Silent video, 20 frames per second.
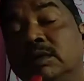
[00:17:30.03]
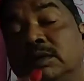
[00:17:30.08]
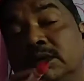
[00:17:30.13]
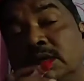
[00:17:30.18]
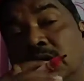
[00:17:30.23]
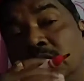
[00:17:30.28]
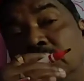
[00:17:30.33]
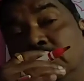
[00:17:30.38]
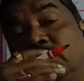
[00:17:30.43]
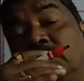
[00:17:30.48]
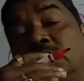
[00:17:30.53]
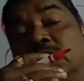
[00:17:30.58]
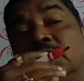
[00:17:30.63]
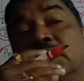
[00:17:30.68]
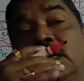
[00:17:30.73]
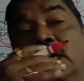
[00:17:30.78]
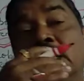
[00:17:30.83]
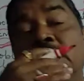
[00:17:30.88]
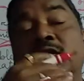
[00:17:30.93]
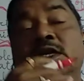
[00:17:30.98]
salivary
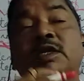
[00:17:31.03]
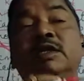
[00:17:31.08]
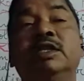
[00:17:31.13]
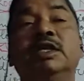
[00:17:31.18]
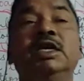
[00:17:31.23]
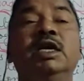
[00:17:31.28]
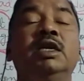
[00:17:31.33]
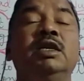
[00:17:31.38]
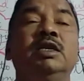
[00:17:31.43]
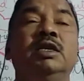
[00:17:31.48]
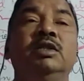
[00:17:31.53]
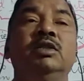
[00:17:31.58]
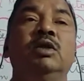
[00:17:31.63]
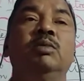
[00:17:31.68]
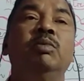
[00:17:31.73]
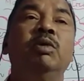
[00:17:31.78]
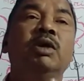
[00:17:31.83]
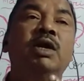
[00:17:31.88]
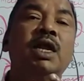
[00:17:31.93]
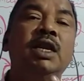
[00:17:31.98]
gland is there in the
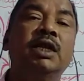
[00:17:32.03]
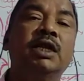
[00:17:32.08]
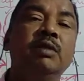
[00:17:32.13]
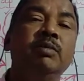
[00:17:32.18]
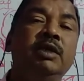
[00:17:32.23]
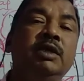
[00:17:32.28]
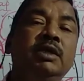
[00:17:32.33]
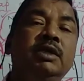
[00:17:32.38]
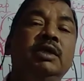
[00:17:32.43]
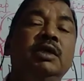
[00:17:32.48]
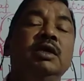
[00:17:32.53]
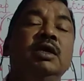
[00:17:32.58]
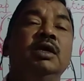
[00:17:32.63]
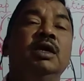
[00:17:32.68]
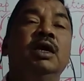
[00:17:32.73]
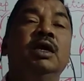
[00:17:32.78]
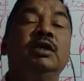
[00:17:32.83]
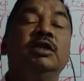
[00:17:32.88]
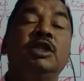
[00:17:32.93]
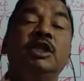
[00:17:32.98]
vocal cavity,
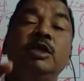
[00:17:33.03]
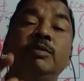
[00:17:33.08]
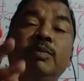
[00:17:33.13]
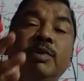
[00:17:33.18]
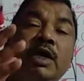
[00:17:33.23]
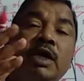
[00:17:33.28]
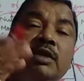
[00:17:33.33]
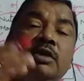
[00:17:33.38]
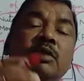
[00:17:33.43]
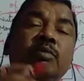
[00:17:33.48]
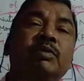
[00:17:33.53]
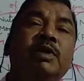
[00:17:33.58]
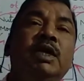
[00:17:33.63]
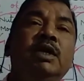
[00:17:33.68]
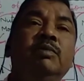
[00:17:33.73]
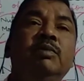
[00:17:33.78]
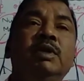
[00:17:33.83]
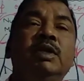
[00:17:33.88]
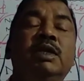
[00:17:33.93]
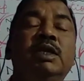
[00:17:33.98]
and three pairs of
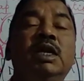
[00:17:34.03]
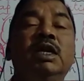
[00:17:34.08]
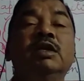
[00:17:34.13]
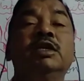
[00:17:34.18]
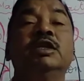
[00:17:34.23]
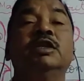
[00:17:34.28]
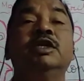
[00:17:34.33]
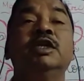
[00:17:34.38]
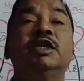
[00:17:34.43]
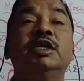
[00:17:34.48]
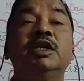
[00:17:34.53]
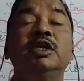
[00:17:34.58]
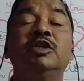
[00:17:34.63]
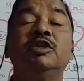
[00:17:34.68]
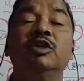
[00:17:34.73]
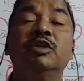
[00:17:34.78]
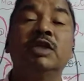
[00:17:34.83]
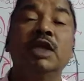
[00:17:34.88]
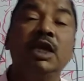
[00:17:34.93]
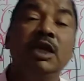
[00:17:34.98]
salivary glands that secrete
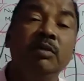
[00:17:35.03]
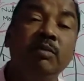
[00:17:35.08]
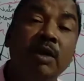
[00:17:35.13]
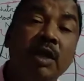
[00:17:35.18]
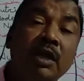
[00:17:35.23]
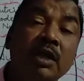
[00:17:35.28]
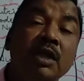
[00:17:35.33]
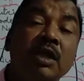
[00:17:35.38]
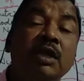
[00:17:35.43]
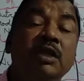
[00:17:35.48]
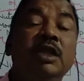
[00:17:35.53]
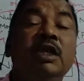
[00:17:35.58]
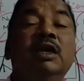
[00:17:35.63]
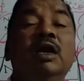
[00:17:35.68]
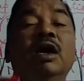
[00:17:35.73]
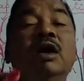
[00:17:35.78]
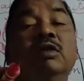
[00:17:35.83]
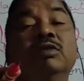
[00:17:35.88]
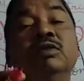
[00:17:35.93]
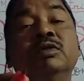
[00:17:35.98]
the saliva. Then
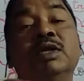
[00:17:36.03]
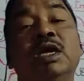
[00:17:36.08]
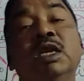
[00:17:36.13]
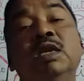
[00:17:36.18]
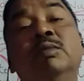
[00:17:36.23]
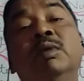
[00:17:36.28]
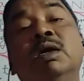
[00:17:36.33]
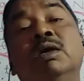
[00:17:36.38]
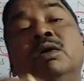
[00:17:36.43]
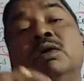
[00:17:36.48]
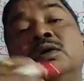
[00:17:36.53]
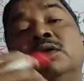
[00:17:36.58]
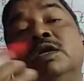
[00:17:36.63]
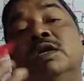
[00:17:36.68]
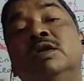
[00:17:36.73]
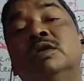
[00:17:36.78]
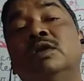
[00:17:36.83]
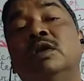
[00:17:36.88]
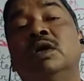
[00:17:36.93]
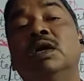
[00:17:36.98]
how the saliva
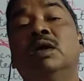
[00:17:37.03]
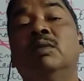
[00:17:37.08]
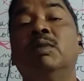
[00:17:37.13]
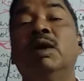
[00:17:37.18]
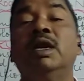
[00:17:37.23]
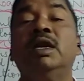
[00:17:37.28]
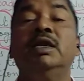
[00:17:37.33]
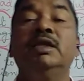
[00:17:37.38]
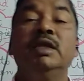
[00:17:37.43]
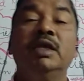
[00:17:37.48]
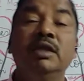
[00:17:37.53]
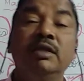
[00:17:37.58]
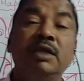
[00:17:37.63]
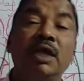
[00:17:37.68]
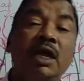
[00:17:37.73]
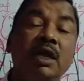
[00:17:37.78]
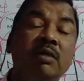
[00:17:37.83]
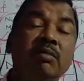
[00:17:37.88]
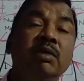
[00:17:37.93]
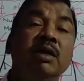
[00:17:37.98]
contains the amylase
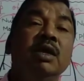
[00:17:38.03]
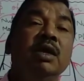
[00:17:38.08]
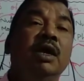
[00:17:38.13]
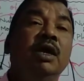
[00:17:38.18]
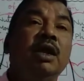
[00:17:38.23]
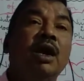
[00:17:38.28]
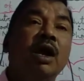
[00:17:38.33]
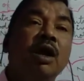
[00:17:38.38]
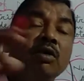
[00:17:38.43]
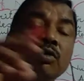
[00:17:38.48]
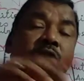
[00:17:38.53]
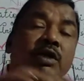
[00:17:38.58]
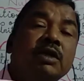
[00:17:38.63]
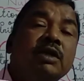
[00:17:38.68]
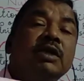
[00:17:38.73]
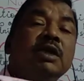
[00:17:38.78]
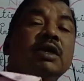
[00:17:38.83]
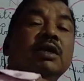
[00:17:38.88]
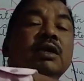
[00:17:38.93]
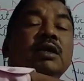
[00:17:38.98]
enzyme, and how
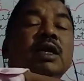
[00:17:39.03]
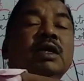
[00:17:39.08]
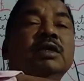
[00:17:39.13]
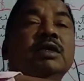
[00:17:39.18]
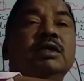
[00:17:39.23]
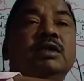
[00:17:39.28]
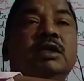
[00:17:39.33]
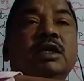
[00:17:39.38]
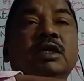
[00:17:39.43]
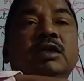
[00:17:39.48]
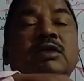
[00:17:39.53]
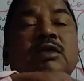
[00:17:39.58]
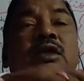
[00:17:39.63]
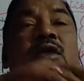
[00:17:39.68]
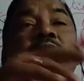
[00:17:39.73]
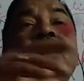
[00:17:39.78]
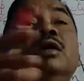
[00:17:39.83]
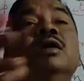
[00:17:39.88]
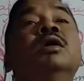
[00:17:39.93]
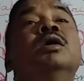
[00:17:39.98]
it gets digested
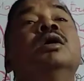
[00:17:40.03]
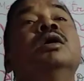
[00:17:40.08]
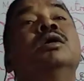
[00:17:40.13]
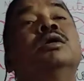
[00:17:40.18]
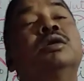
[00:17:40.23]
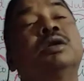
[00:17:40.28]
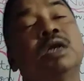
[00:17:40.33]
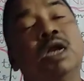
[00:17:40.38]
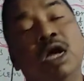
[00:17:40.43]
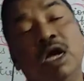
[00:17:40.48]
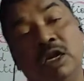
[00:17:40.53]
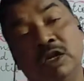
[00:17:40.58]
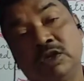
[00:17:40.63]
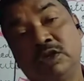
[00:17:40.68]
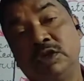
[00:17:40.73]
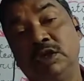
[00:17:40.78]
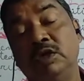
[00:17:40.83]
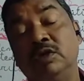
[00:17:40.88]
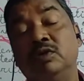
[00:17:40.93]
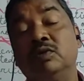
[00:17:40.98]
the starch
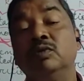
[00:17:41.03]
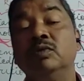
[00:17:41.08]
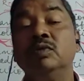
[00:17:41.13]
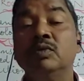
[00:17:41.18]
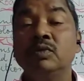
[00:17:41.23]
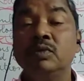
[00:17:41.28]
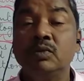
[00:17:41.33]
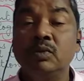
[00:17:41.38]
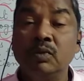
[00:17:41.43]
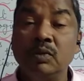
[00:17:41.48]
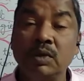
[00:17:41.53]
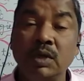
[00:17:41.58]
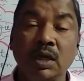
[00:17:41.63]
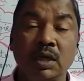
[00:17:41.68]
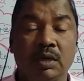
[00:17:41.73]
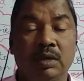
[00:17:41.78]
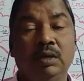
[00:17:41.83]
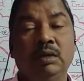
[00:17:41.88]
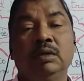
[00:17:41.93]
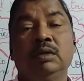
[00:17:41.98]
into
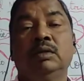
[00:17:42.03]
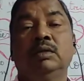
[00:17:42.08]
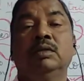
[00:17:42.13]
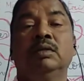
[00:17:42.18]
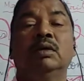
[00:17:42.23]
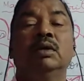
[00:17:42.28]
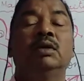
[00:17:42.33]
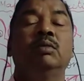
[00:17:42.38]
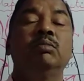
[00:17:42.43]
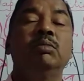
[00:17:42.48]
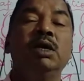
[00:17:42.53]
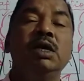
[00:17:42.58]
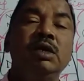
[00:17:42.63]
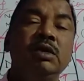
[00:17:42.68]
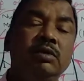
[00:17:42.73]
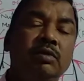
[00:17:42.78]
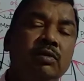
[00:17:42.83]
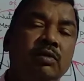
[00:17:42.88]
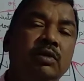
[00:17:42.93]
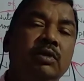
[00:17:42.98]
sugar or
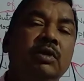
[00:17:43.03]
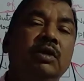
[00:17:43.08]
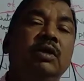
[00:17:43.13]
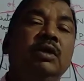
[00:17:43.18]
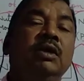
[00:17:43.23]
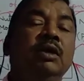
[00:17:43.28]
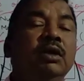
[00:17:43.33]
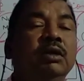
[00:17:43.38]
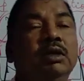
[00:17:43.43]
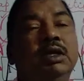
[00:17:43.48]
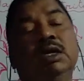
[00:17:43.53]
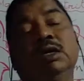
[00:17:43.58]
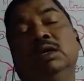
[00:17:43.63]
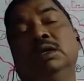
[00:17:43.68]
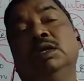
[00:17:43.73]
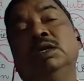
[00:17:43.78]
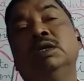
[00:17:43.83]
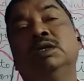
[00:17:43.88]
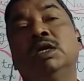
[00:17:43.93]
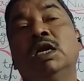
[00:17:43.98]
maltose. Then
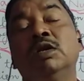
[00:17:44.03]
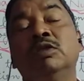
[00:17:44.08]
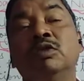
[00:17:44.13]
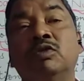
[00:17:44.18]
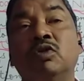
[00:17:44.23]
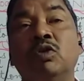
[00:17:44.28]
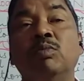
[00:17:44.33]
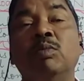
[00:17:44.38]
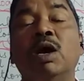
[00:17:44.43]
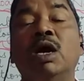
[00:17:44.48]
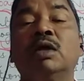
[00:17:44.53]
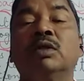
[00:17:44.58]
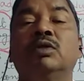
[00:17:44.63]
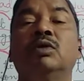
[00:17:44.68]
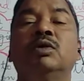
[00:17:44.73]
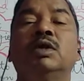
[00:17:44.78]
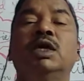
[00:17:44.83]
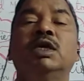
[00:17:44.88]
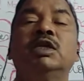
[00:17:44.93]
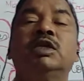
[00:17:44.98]
inside the stomach,
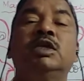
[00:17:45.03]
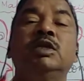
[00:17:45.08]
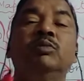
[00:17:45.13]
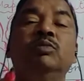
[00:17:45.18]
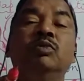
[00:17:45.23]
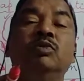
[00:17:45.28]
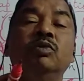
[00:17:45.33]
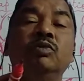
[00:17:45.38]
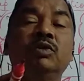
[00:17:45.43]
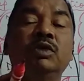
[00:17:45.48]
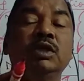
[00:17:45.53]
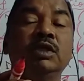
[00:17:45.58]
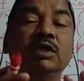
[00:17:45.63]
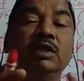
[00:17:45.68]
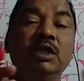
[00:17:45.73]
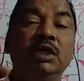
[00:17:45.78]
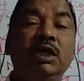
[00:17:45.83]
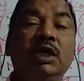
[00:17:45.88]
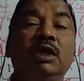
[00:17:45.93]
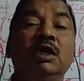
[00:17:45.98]
the digestive juice is
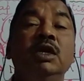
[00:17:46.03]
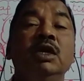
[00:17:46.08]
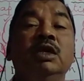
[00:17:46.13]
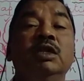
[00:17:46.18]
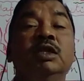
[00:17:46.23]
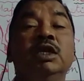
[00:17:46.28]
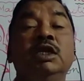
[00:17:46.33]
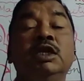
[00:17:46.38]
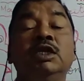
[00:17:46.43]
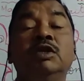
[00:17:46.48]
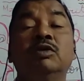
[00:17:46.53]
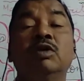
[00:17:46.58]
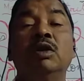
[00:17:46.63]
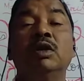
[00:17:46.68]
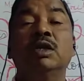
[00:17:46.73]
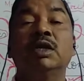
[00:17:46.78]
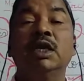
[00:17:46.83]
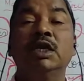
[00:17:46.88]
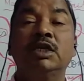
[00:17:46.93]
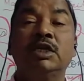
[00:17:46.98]
there, that is
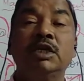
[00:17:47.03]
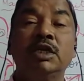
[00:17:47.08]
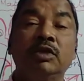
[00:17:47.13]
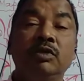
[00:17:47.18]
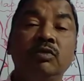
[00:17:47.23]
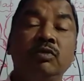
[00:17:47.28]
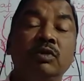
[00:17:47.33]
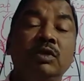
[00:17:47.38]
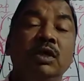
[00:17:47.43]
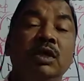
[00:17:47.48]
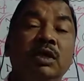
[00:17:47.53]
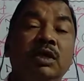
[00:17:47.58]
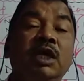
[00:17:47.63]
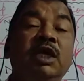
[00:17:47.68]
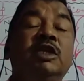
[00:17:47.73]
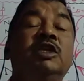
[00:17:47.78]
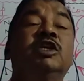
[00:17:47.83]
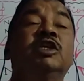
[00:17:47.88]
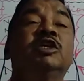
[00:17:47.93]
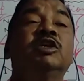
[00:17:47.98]
called gastric juice.
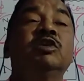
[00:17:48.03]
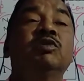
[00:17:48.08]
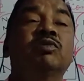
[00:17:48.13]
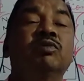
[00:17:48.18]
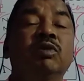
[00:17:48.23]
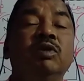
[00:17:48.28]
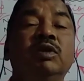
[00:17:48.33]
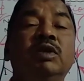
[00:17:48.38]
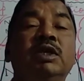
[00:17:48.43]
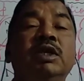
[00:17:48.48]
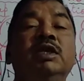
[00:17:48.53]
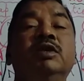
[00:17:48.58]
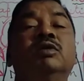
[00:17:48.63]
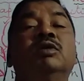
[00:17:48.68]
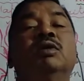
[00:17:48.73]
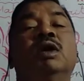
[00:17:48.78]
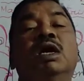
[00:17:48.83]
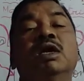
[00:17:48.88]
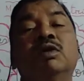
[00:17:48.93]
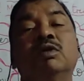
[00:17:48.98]
Gastric juice contains
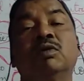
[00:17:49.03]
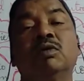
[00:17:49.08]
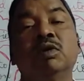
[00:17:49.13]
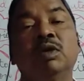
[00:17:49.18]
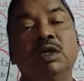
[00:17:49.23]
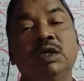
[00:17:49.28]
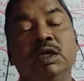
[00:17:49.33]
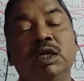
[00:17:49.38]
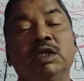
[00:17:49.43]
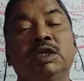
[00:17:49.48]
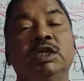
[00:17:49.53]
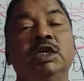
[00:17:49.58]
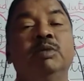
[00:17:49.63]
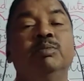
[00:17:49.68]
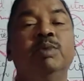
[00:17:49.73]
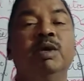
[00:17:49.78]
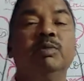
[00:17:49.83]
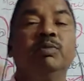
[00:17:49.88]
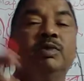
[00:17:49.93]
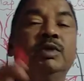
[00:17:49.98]
the hydrochloric acid,
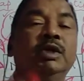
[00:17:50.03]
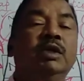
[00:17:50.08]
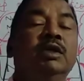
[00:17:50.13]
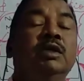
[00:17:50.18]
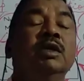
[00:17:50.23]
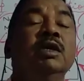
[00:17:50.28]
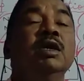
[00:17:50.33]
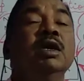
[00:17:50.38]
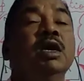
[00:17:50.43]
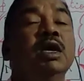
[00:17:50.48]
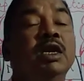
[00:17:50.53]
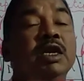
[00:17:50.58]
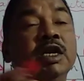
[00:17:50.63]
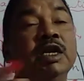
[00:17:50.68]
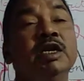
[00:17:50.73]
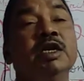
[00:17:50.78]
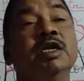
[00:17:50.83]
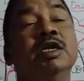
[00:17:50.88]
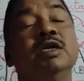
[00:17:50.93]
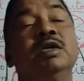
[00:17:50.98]
pepsin,
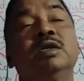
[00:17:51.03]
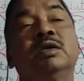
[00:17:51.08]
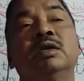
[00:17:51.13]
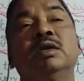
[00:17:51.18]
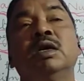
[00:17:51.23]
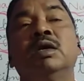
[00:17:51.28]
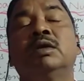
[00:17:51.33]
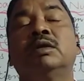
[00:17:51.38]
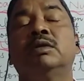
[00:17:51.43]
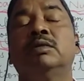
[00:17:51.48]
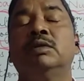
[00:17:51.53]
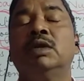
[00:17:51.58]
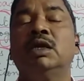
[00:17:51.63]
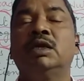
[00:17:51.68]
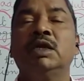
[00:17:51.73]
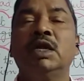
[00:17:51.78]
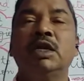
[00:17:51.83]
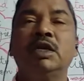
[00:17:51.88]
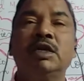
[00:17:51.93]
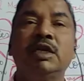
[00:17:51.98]
renin,
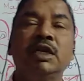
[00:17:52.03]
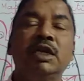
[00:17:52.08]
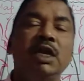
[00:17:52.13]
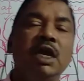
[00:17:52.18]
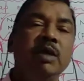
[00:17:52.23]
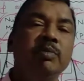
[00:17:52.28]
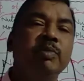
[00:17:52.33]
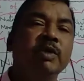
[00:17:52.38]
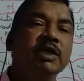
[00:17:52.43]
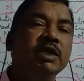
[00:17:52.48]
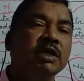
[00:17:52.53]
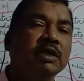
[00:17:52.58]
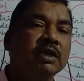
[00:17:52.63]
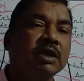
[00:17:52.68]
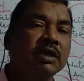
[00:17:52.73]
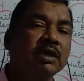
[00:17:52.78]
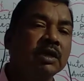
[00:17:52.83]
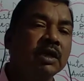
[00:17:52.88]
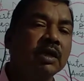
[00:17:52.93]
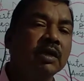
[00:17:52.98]
then gastric lipase,
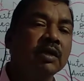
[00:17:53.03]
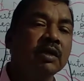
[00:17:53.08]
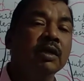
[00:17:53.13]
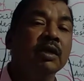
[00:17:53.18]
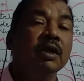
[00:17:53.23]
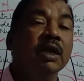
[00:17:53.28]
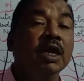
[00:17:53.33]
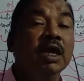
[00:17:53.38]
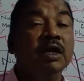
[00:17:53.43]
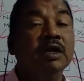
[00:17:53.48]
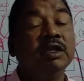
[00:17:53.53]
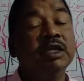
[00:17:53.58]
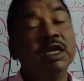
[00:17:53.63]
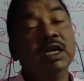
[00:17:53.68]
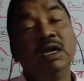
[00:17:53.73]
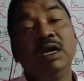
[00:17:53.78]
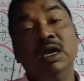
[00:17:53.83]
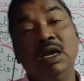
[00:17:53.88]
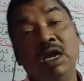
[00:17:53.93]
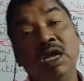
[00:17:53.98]
etc. And
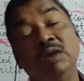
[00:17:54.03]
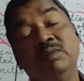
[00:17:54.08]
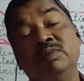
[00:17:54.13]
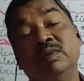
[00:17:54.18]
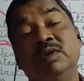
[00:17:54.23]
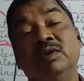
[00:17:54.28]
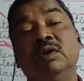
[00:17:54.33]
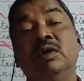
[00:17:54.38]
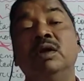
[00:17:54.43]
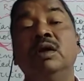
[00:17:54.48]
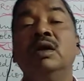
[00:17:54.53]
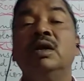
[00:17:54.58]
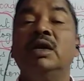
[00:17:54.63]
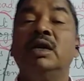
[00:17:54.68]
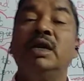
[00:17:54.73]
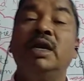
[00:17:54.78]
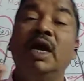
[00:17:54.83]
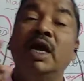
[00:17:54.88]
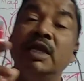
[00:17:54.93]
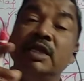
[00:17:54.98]
they help in the
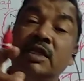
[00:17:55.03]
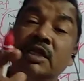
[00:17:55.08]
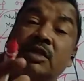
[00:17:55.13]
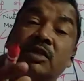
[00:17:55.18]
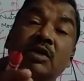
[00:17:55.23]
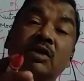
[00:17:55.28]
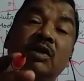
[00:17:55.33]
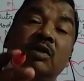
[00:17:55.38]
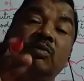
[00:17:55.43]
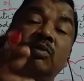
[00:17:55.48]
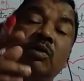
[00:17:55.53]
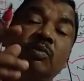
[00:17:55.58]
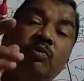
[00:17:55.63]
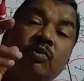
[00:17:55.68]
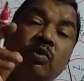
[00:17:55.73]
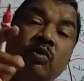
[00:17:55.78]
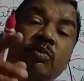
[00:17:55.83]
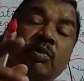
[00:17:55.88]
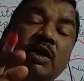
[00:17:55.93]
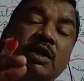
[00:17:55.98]
digestion of the
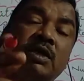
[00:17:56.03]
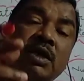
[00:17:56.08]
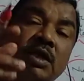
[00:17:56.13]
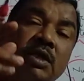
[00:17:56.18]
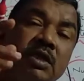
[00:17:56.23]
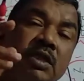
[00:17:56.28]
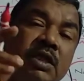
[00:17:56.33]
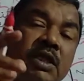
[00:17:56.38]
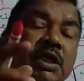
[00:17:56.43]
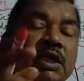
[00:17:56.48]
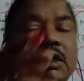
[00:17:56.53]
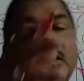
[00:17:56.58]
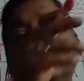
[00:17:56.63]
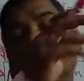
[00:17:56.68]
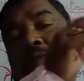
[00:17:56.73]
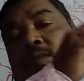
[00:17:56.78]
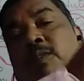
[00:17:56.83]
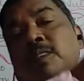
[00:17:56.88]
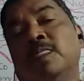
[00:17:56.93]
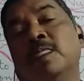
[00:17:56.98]
food materials there.
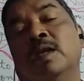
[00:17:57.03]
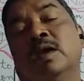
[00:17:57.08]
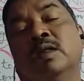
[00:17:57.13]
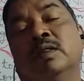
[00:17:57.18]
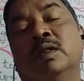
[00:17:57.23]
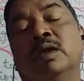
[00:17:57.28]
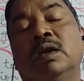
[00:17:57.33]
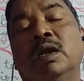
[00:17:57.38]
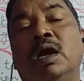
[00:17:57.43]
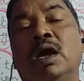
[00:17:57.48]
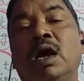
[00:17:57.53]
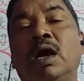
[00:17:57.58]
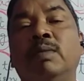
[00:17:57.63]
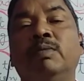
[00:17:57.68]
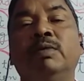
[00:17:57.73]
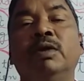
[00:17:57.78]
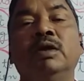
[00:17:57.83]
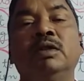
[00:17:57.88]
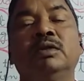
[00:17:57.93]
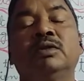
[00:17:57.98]
Then
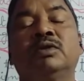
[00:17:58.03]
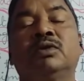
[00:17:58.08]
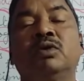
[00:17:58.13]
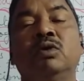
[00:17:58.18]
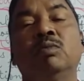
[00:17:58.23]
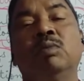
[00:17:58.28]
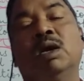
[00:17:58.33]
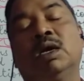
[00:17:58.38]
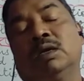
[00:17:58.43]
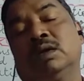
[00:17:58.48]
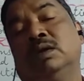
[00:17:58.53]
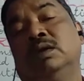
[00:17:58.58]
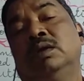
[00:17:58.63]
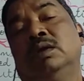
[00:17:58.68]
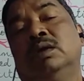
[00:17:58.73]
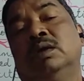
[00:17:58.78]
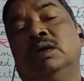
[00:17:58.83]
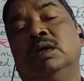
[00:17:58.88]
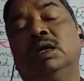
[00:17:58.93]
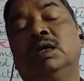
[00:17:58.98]
after stomach,
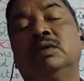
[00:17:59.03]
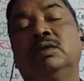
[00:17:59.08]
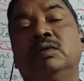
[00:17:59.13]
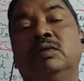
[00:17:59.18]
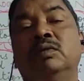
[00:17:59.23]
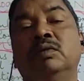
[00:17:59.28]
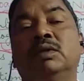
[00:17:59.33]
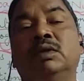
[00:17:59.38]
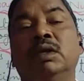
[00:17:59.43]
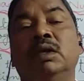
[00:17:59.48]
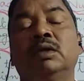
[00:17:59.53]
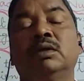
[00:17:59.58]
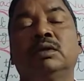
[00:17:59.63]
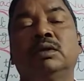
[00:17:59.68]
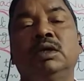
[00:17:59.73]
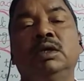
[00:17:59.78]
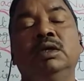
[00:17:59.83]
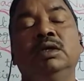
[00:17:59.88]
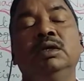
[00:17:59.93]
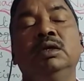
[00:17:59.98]
next we shall
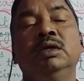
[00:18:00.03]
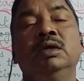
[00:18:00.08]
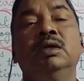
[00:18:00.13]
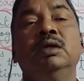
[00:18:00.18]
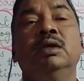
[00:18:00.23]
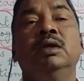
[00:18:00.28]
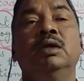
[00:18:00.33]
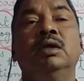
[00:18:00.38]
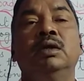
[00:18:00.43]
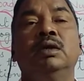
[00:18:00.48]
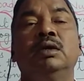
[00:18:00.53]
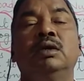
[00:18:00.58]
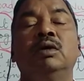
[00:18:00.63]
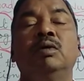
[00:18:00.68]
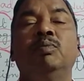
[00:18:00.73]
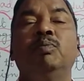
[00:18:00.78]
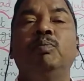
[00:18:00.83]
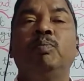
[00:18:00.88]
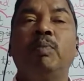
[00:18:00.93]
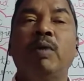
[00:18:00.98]
study the
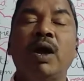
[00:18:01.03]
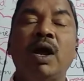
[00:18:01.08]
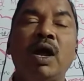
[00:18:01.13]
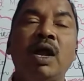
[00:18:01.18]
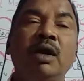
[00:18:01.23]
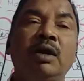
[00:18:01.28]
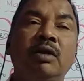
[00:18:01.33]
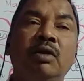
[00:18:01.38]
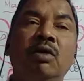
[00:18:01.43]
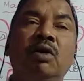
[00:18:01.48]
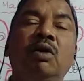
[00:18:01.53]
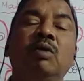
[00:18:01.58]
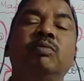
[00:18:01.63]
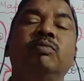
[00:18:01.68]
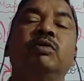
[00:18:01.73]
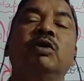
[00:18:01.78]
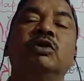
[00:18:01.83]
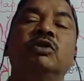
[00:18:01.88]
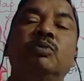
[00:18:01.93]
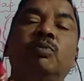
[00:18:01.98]
part of
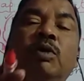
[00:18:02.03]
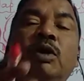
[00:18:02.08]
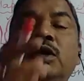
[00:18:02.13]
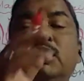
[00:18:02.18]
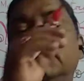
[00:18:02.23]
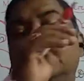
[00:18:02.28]
the small